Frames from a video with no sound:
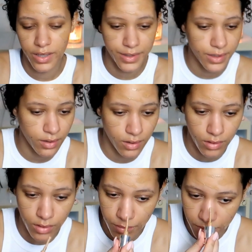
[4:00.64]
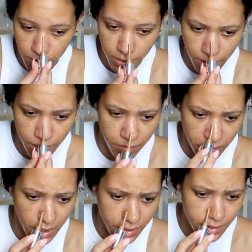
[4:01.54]
like
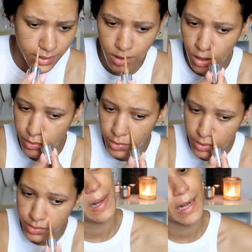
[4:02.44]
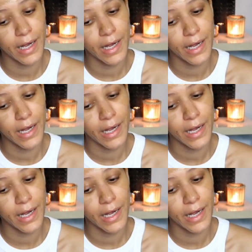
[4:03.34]
months almost?